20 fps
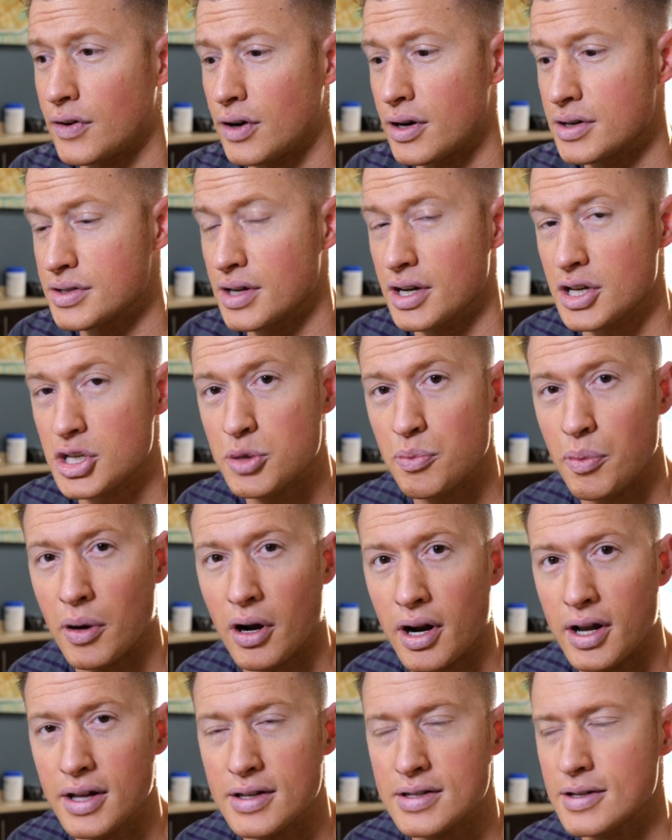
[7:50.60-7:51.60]
far as an
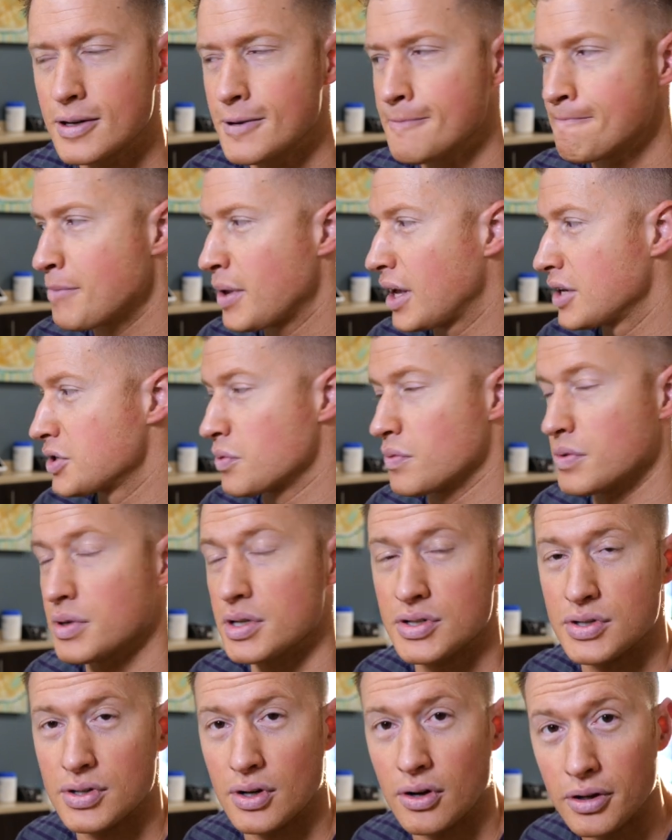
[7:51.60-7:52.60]
experience. As a
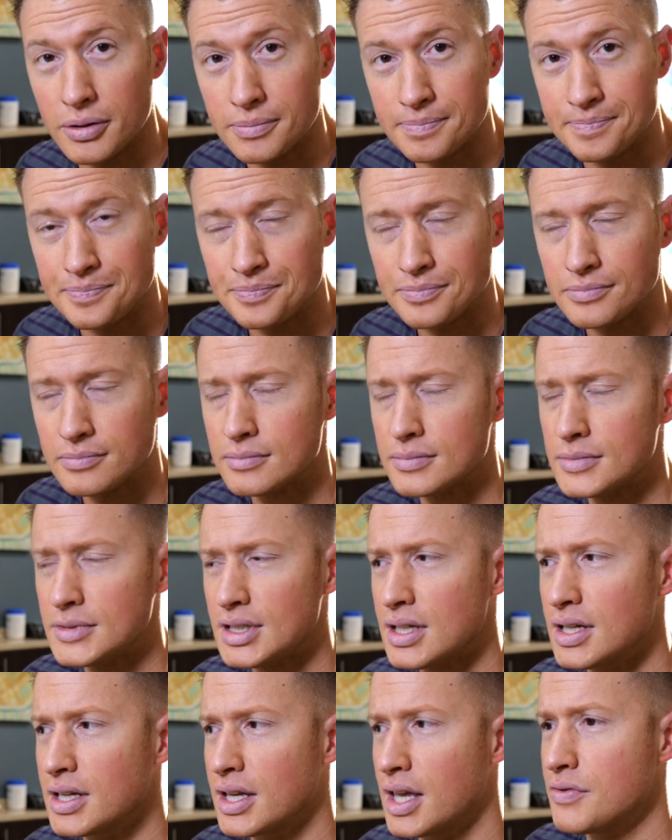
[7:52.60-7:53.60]
result,
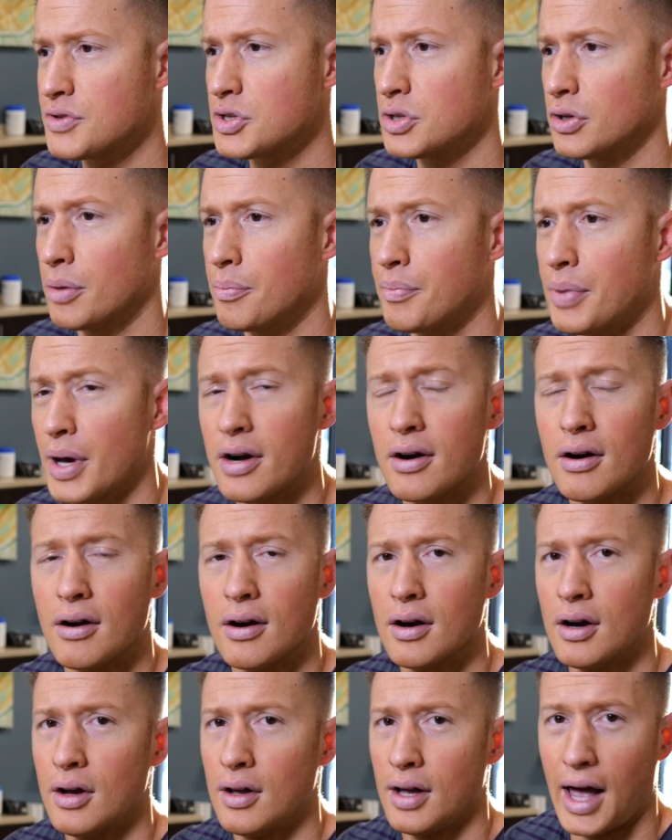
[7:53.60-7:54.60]
it gives you a
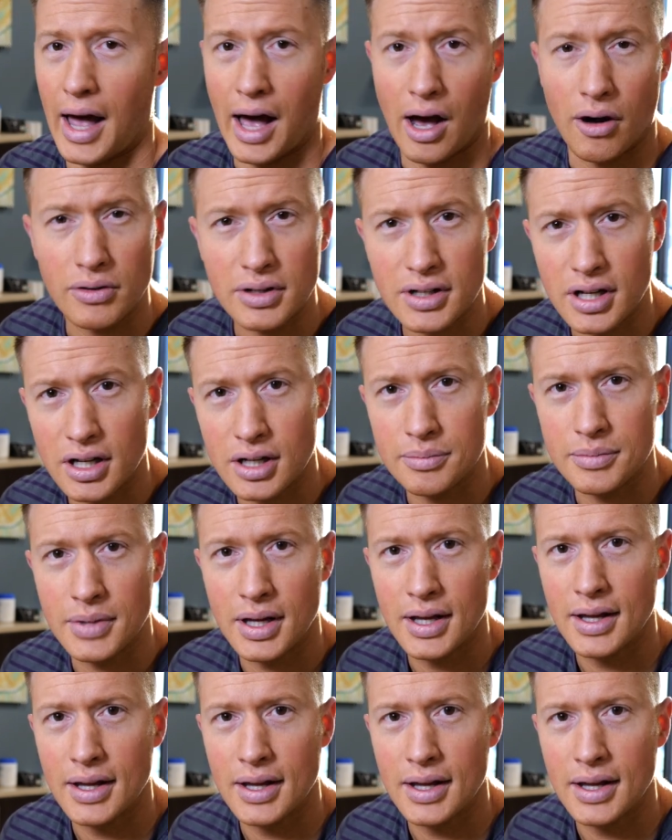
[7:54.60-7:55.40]
better outcome.